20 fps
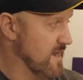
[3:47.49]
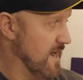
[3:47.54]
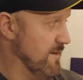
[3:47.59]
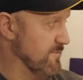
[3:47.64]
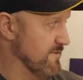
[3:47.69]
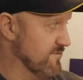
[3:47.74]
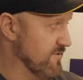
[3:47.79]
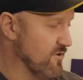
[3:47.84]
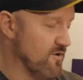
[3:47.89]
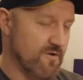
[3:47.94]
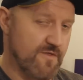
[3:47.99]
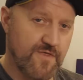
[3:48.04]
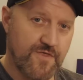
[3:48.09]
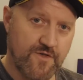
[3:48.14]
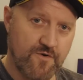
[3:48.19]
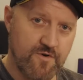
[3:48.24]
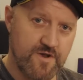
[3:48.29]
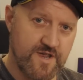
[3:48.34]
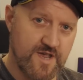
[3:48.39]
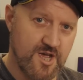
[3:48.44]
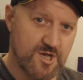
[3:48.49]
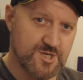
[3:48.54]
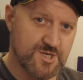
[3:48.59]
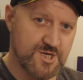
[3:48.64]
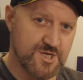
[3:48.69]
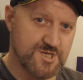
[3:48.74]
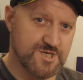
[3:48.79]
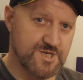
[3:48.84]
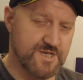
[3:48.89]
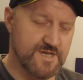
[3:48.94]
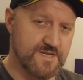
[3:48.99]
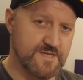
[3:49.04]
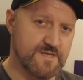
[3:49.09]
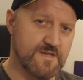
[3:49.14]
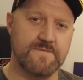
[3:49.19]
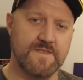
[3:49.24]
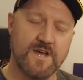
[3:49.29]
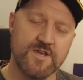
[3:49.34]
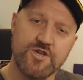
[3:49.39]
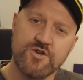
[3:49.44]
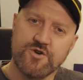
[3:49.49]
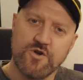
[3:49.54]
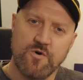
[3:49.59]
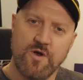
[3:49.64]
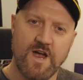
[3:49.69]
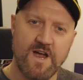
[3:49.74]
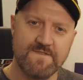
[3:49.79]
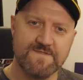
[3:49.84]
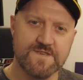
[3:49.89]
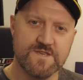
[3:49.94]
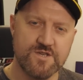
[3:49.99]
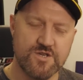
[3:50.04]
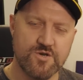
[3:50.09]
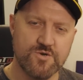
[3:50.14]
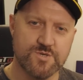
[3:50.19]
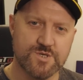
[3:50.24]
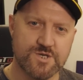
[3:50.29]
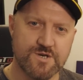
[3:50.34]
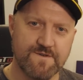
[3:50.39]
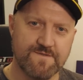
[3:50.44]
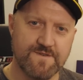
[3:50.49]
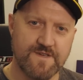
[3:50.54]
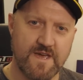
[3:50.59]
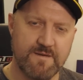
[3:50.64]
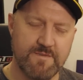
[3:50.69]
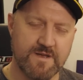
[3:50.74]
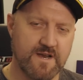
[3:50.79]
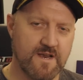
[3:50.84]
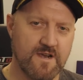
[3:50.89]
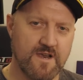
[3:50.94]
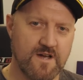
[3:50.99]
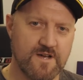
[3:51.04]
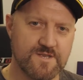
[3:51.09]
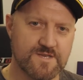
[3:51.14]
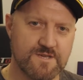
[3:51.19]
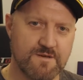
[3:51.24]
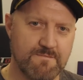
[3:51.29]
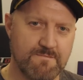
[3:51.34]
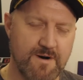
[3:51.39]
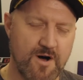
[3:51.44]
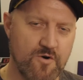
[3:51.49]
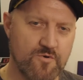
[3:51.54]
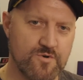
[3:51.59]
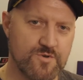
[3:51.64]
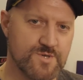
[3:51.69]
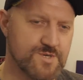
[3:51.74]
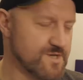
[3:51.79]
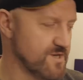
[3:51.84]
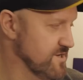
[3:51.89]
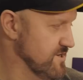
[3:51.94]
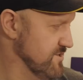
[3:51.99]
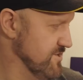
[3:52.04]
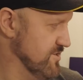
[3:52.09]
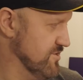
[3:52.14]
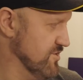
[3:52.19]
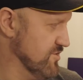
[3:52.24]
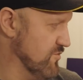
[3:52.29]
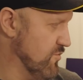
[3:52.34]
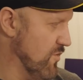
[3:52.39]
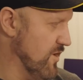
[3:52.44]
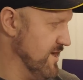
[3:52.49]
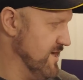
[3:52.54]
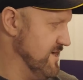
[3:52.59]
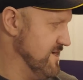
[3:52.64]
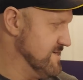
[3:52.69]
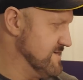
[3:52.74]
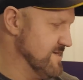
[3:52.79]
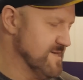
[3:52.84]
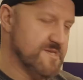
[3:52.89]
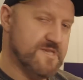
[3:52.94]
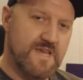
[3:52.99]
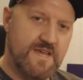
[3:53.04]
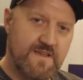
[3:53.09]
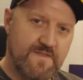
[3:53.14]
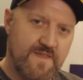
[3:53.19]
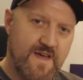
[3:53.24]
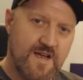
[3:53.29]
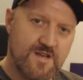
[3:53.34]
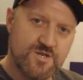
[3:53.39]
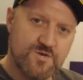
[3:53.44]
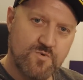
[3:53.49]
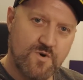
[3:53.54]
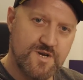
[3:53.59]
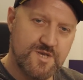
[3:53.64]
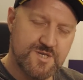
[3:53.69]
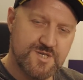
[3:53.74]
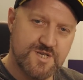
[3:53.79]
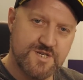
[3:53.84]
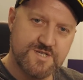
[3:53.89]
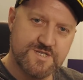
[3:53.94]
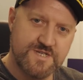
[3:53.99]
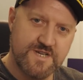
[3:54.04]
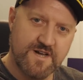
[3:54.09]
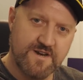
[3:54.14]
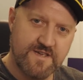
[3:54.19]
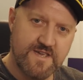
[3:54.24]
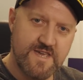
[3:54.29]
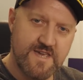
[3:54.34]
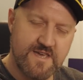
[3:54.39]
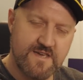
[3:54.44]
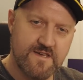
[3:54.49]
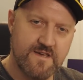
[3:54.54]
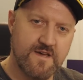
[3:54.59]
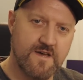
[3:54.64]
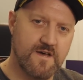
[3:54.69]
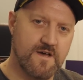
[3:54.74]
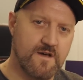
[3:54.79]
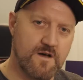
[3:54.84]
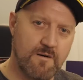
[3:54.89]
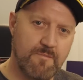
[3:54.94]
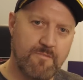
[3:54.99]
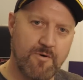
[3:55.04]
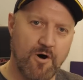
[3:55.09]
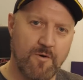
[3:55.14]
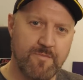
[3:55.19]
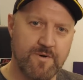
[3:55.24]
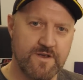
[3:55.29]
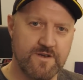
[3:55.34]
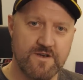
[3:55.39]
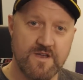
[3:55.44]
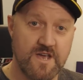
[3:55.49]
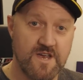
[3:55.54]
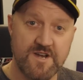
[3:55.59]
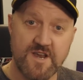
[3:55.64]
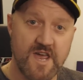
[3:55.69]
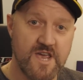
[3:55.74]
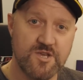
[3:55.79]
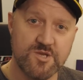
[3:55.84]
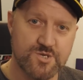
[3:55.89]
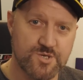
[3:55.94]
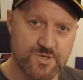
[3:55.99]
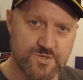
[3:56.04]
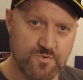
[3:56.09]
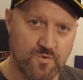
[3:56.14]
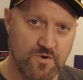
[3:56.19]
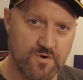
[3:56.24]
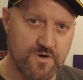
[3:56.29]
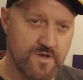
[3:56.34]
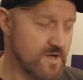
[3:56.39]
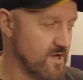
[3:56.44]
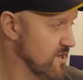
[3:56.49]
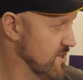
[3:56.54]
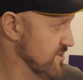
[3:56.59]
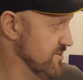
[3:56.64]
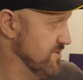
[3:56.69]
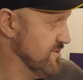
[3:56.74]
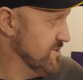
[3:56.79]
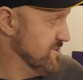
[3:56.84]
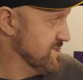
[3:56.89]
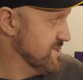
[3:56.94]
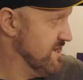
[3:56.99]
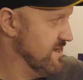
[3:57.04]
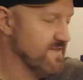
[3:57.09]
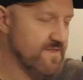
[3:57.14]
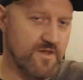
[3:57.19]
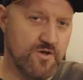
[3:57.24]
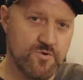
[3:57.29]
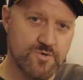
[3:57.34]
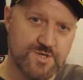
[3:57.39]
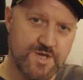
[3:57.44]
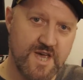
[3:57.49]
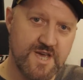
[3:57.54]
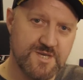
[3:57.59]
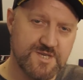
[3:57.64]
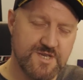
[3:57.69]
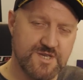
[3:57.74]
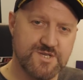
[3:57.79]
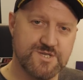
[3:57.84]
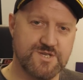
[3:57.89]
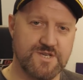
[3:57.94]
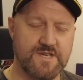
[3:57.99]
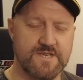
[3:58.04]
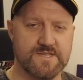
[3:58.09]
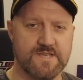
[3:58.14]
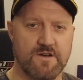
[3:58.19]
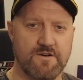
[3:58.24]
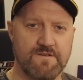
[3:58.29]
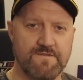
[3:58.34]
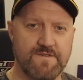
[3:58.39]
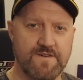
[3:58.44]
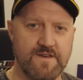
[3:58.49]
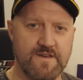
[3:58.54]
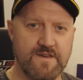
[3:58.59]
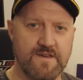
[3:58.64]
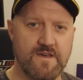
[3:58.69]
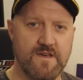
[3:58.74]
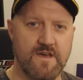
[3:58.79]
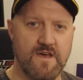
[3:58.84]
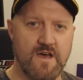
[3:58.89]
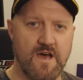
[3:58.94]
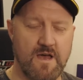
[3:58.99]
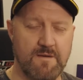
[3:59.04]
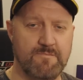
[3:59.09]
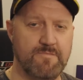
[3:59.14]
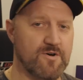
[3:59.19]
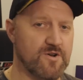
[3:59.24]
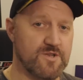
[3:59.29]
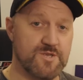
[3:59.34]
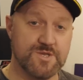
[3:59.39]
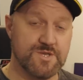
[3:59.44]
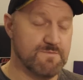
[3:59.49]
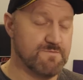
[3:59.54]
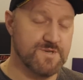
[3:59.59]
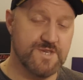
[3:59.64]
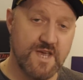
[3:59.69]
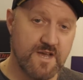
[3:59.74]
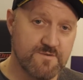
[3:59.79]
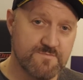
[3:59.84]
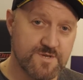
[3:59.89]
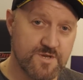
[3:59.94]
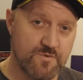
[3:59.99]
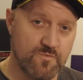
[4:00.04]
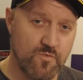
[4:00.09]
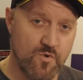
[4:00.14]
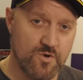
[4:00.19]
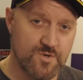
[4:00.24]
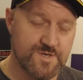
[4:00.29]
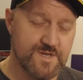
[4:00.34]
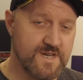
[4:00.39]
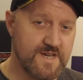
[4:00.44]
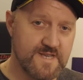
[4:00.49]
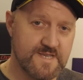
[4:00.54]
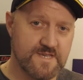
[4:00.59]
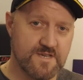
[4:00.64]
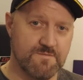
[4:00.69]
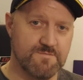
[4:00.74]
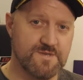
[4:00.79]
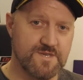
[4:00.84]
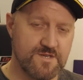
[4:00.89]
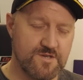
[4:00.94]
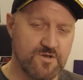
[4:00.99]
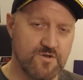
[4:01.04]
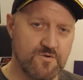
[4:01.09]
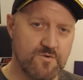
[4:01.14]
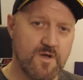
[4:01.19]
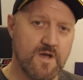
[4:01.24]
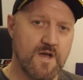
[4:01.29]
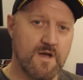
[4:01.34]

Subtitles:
and we've got 3 SSDs. Now you don't have to use TUF Gaming Alliance components. You could quite easily take that 2060 out of here and pop in an ASUS one. You could take those SSDs out of here and put in some Samsung ones. It's up to you.